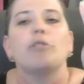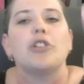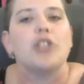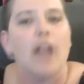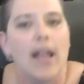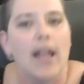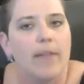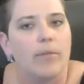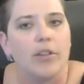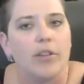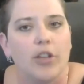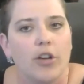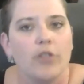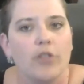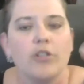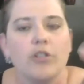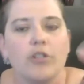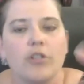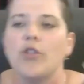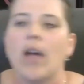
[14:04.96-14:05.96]
shave with
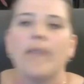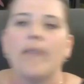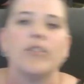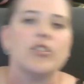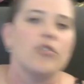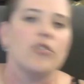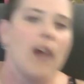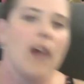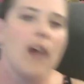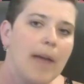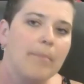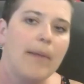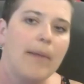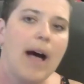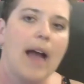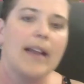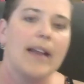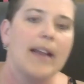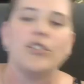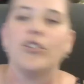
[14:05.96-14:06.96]
coochie. You haven't tried
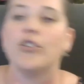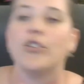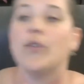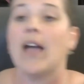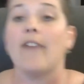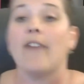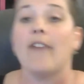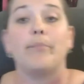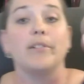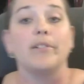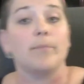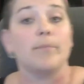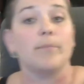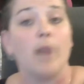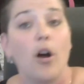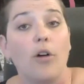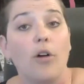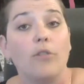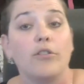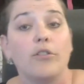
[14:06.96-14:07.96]
Body Dew. You haven't put some
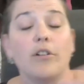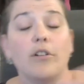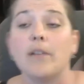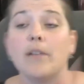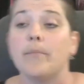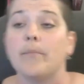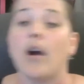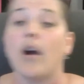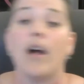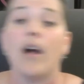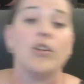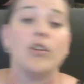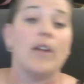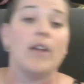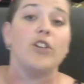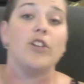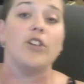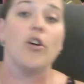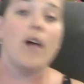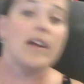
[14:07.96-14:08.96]
old cream on. You
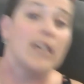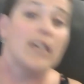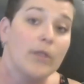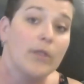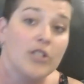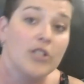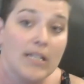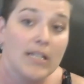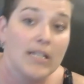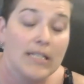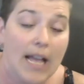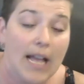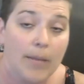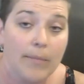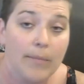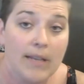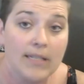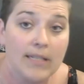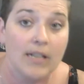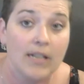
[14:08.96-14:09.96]
have no idea what just like
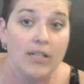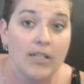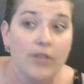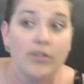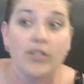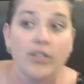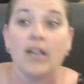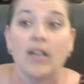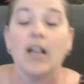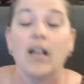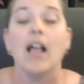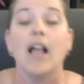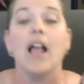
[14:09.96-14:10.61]
me is going to do to you.